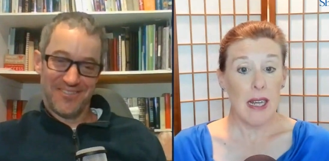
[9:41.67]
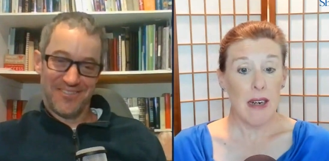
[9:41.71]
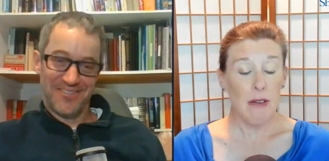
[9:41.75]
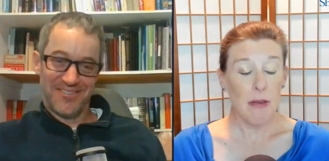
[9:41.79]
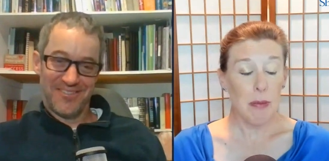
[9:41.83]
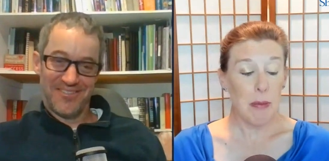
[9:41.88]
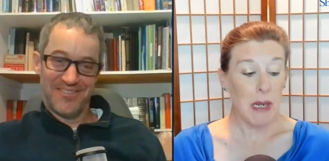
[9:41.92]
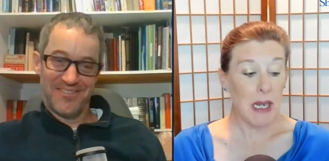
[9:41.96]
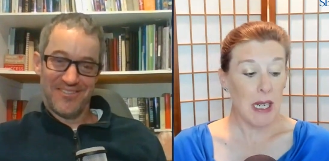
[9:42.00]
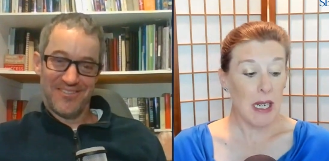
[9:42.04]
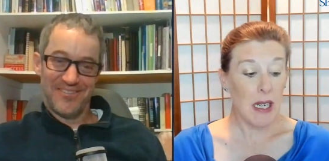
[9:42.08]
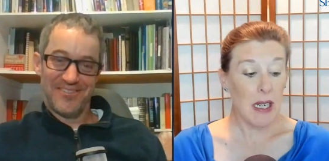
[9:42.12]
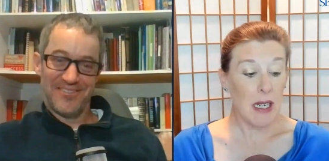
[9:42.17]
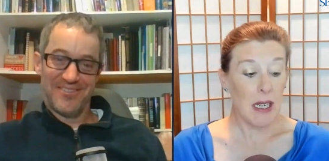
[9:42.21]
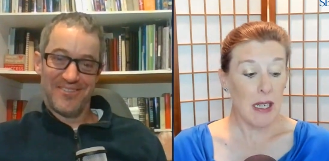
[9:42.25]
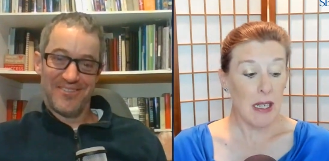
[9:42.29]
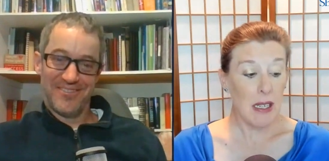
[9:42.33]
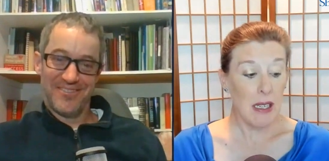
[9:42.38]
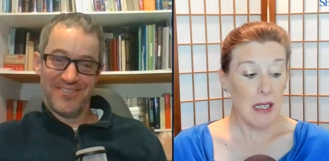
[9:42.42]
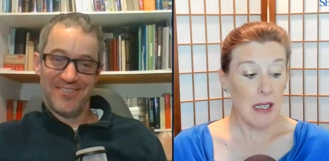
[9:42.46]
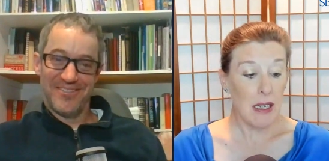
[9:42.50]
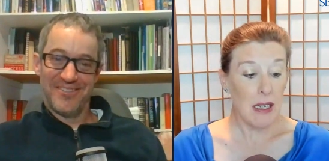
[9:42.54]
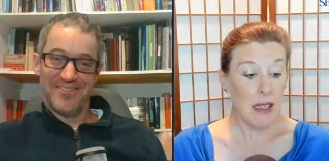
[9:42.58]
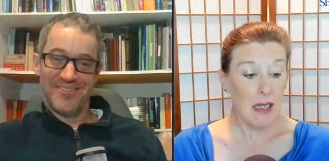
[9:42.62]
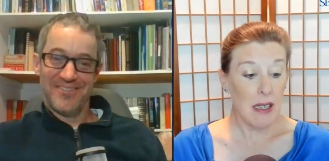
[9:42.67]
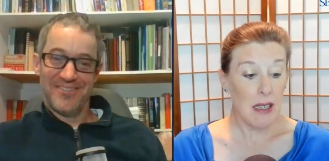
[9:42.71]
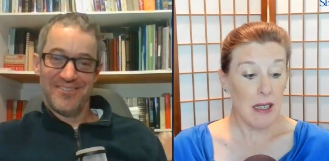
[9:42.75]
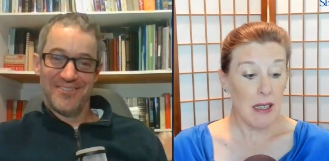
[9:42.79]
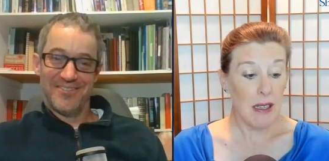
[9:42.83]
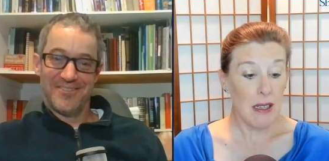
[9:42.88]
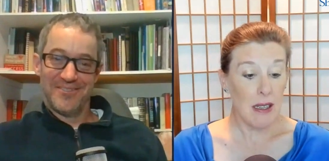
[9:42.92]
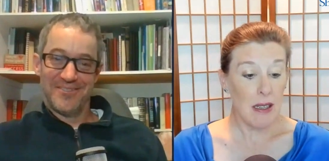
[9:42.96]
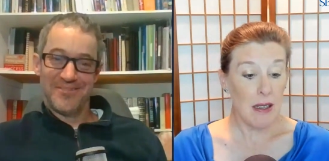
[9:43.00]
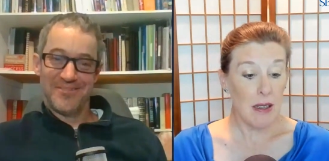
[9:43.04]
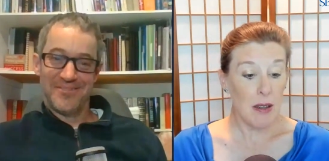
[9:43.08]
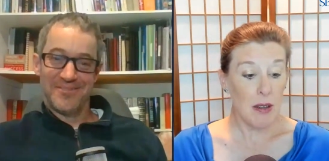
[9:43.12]
Speaker 1: my
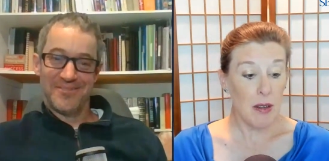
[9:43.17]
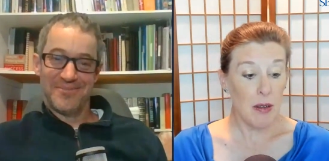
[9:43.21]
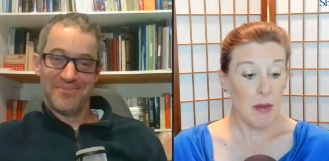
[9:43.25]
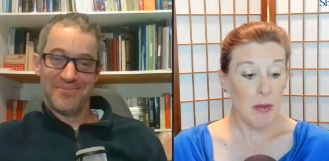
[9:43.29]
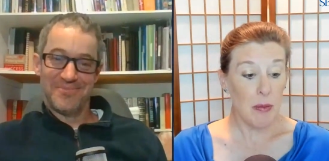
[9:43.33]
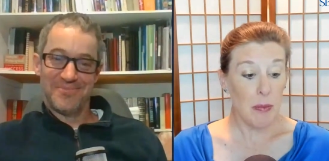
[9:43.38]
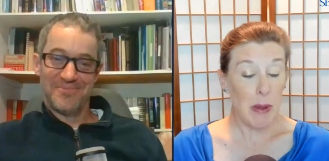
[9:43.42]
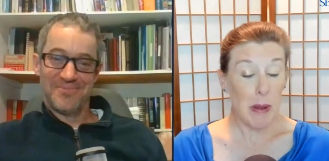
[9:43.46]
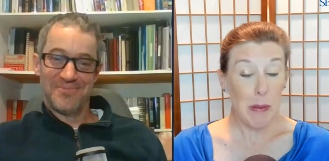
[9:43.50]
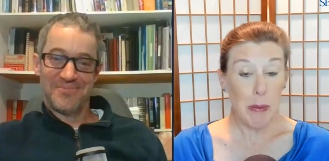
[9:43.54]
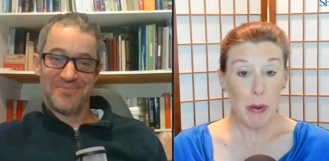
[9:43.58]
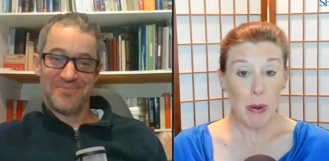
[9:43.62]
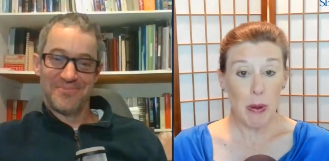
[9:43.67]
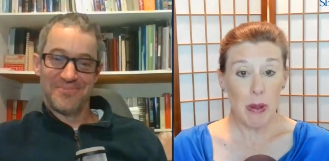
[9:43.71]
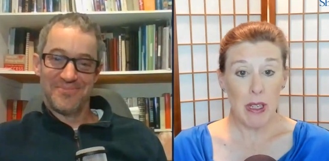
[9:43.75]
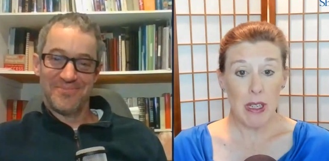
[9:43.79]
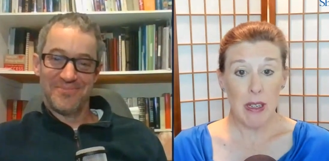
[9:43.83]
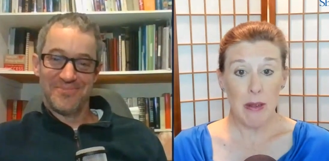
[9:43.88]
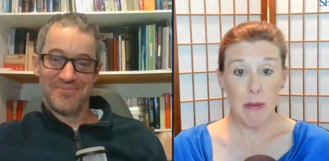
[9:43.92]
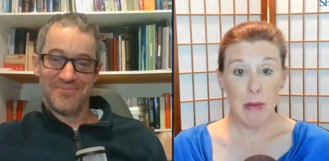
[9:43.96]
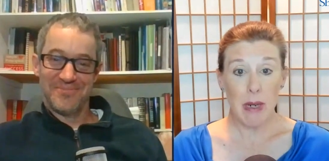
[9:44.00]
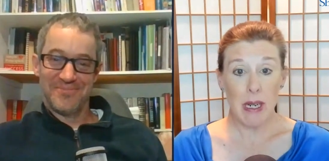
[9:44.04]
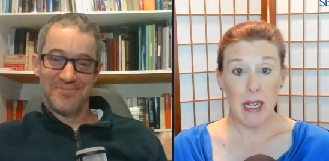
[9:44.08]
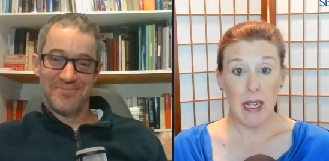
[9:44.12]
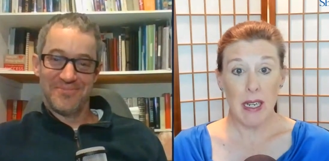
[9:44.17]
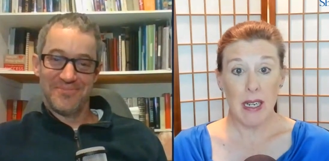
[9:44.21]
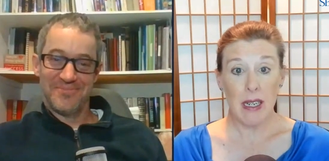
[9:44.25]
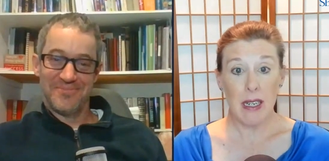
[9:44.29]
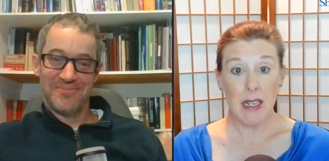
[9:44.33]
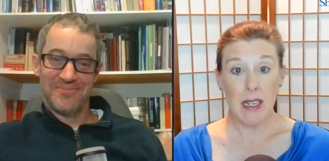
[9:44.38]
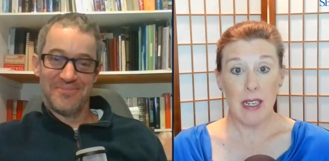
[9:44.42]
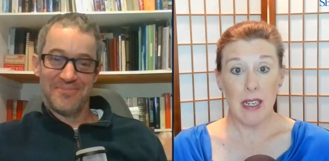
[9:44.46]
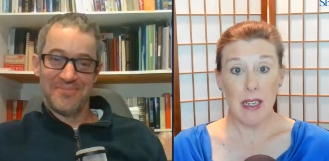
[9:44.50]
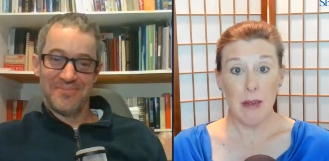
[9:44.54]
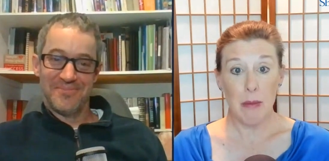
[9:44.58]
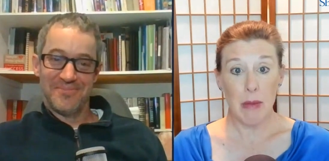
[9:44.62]
people in
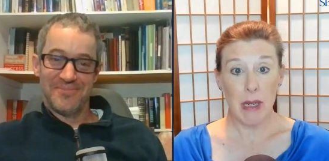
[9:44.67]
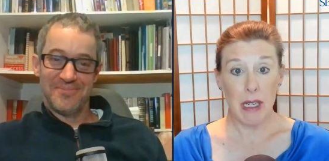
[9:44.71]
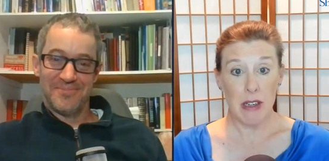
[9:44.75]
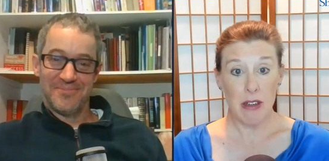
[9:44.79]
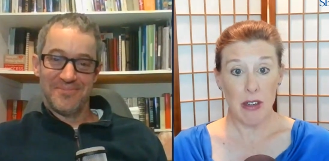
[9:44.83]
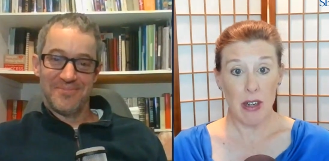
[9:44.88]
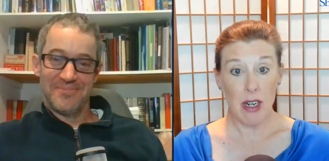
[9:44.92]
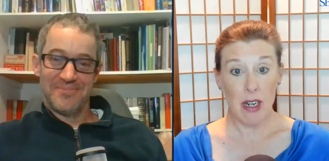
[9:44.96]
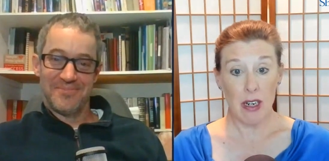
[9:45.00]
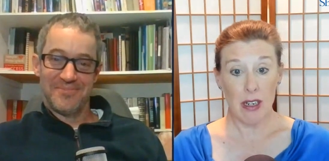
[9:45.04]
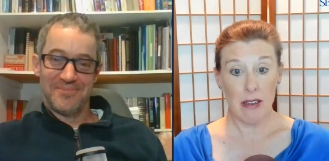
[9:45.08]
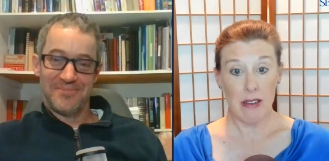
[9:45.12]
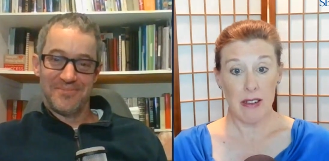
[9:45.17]
my talk,